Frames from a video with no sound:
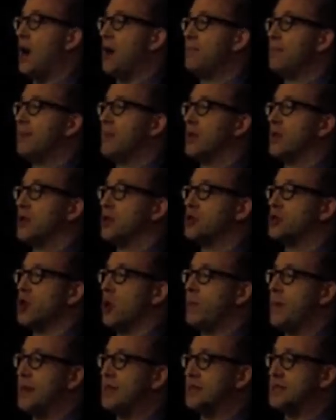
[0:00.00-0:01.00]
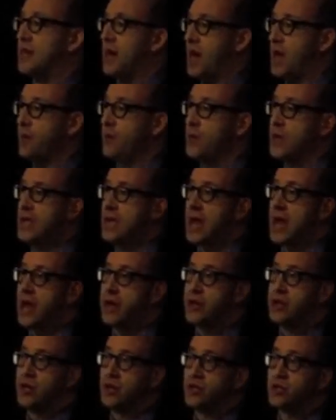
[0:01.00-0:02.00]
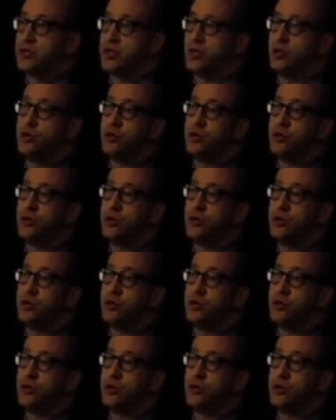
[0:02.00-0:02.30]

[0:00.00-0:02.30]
Um, so by the time we get